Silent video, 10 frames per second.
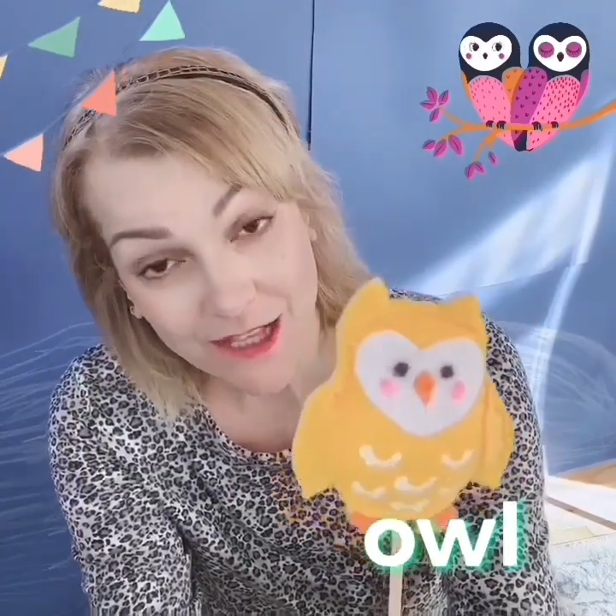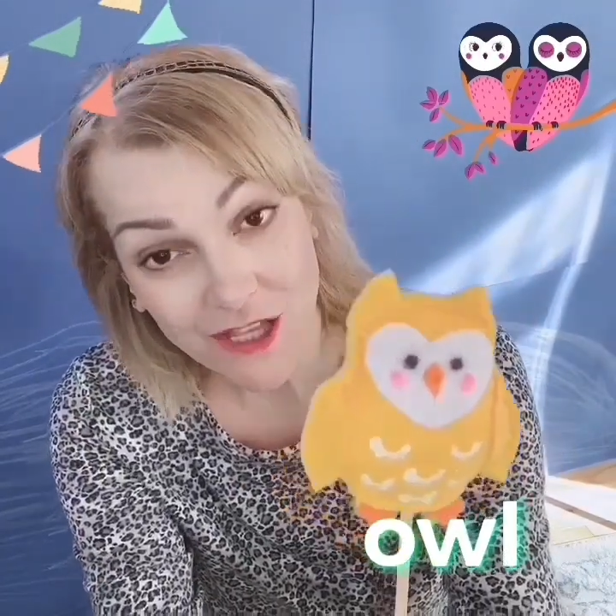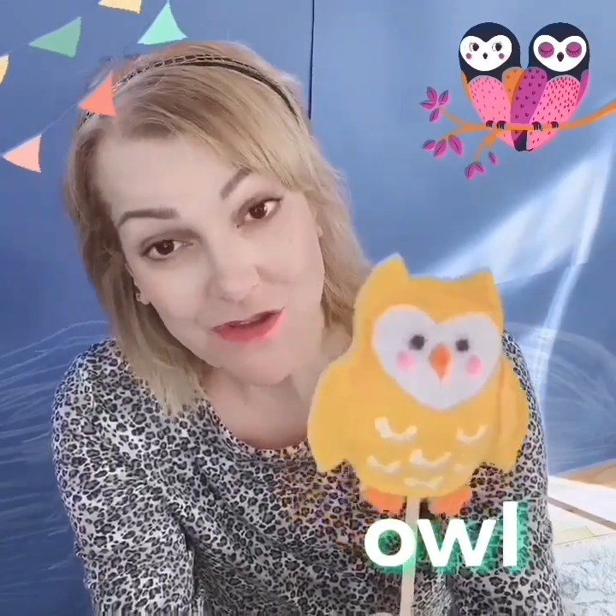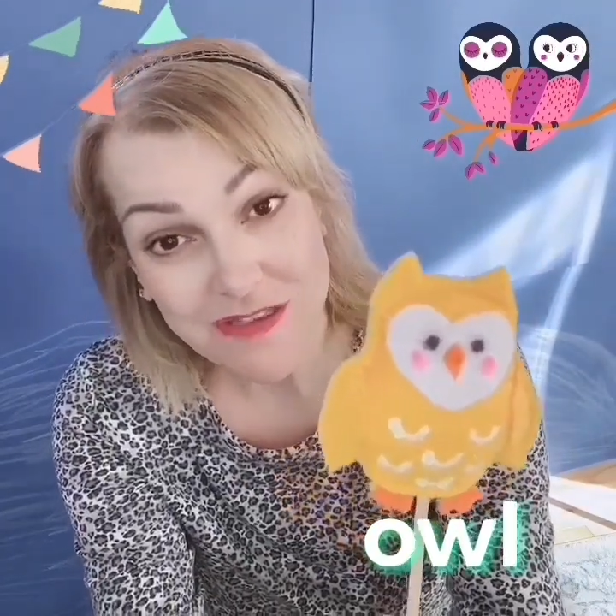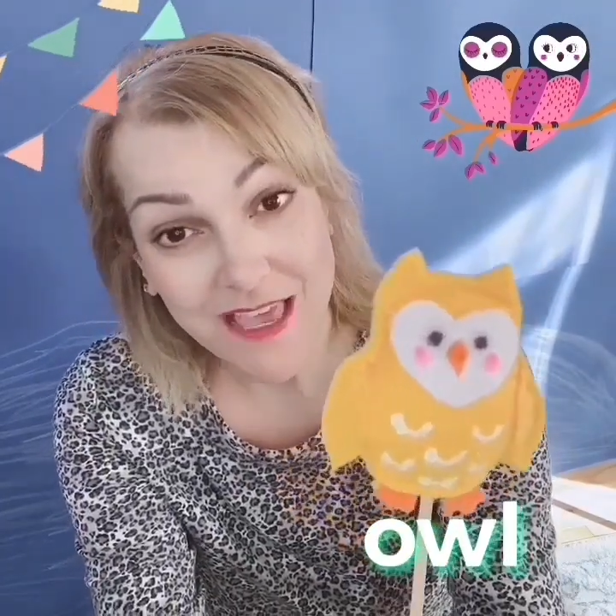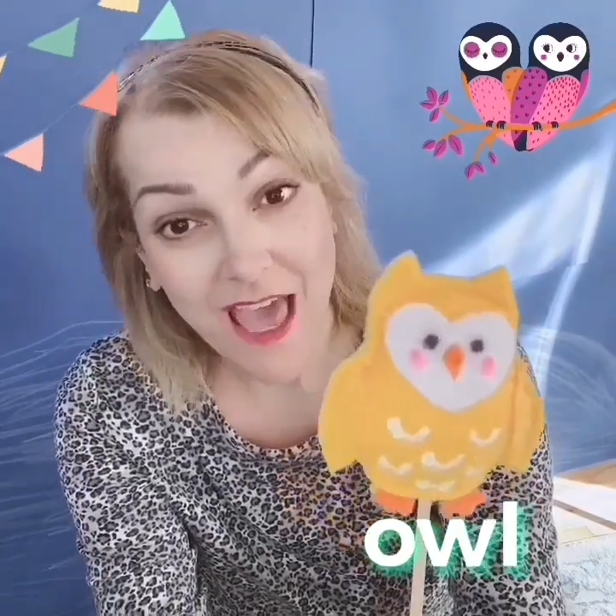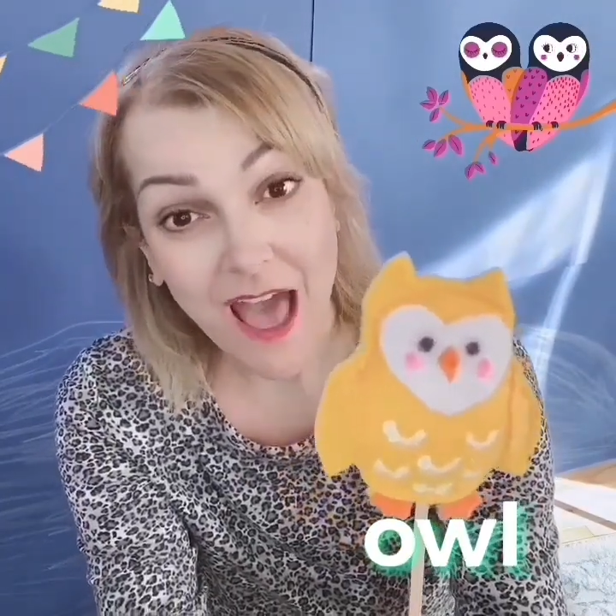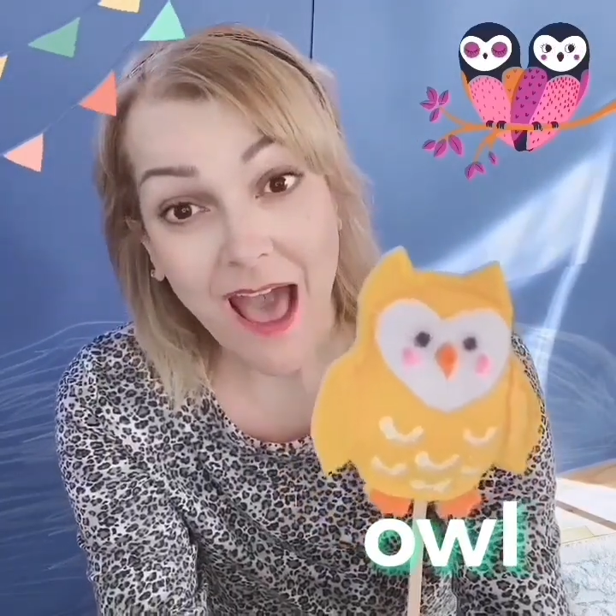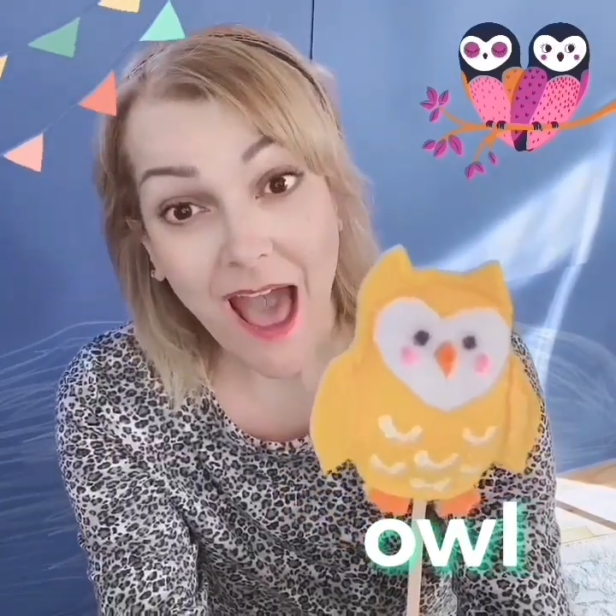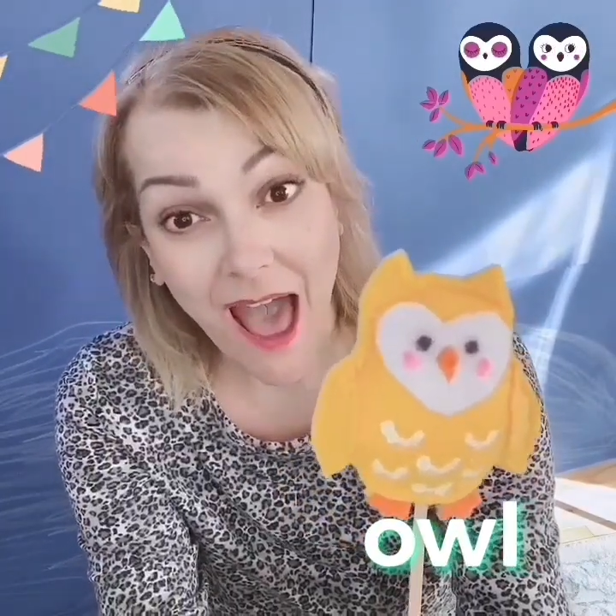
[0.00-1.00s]
Can you say
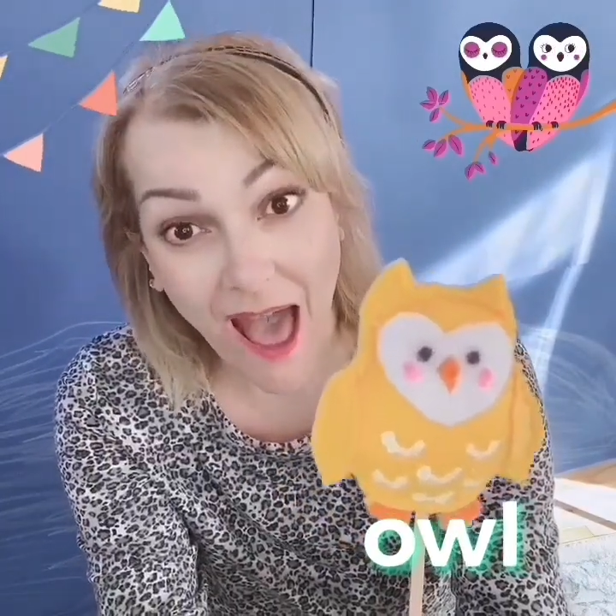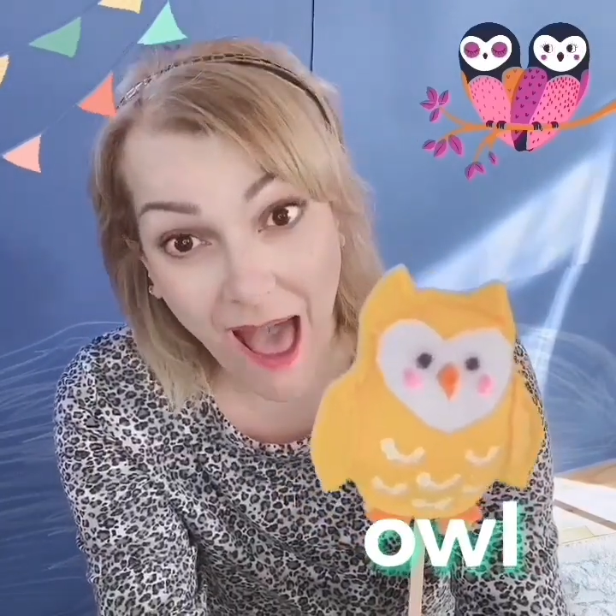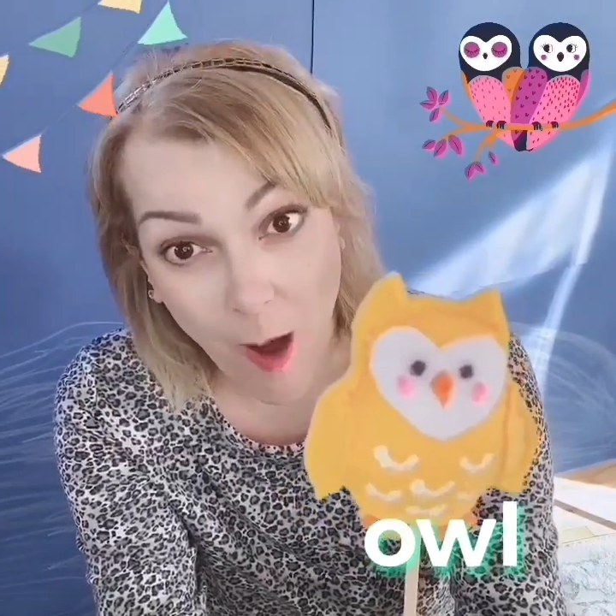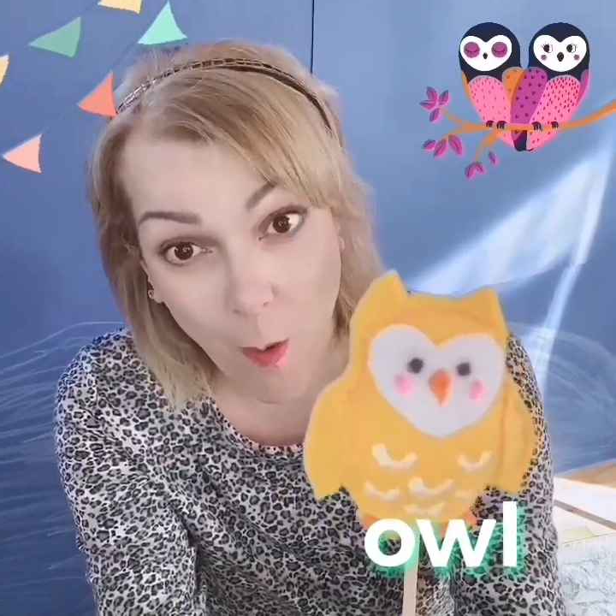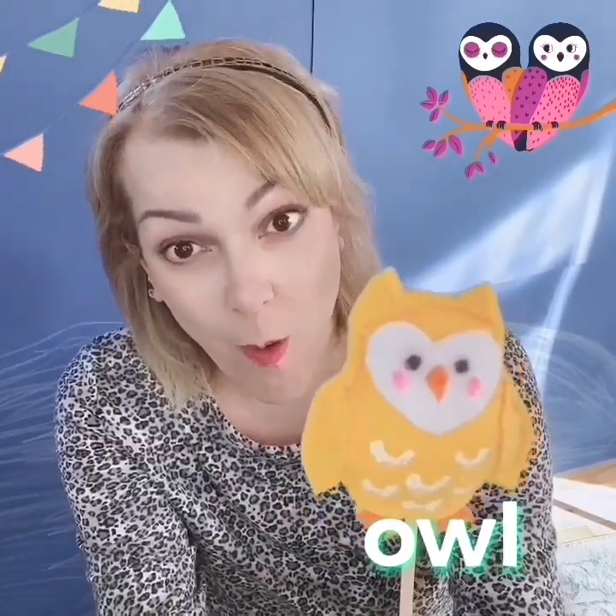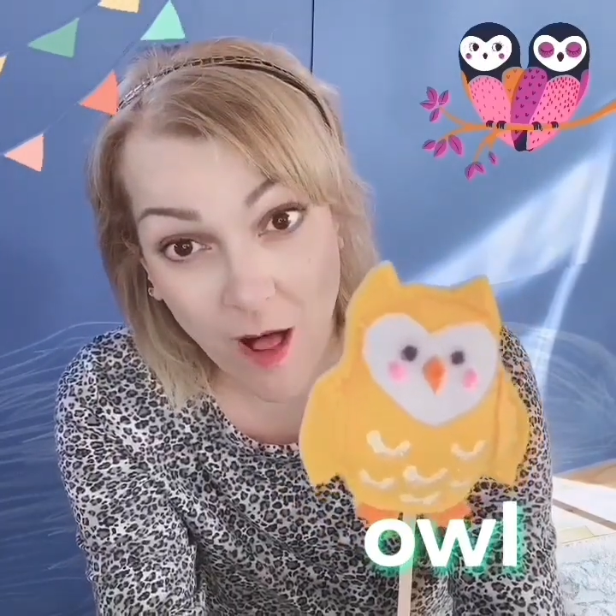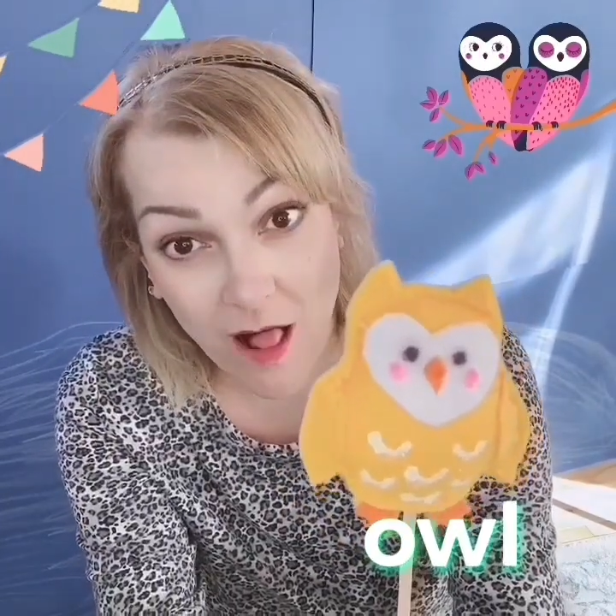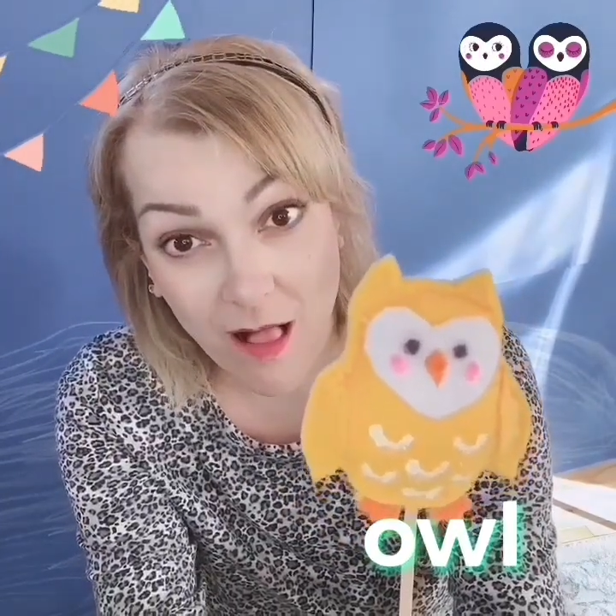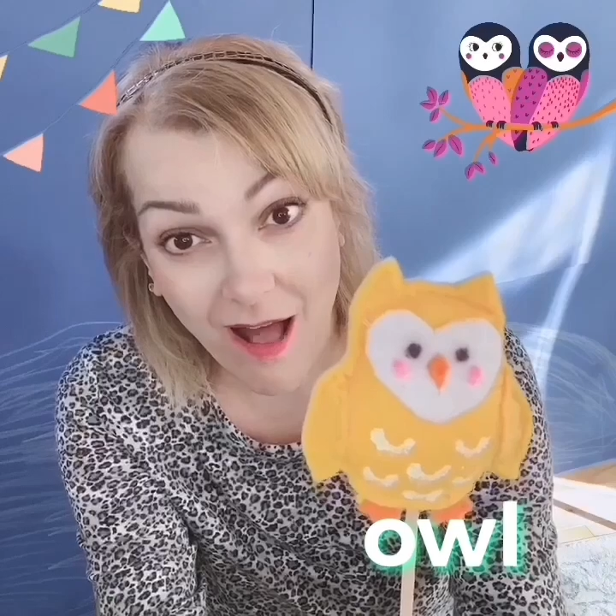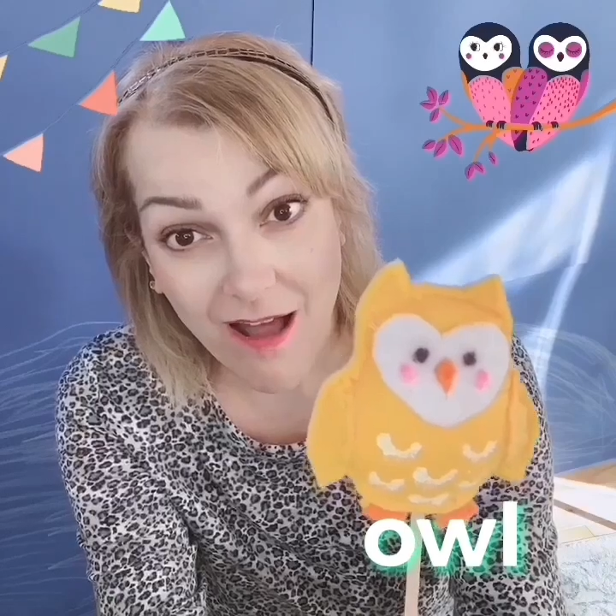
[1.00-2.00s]

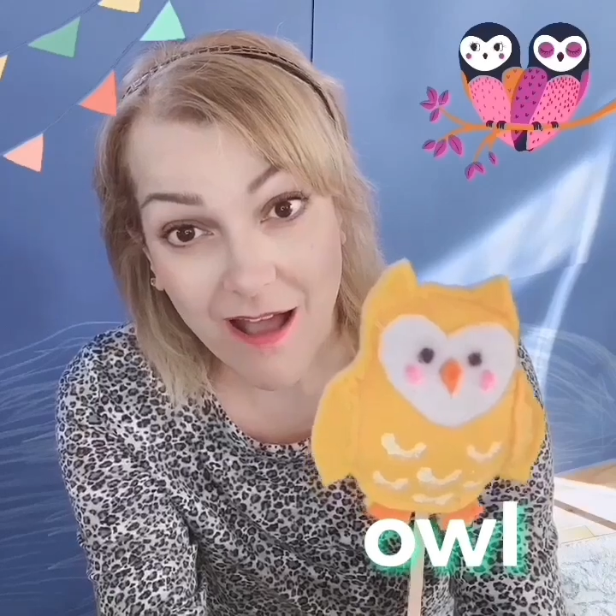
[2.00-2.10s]
owl?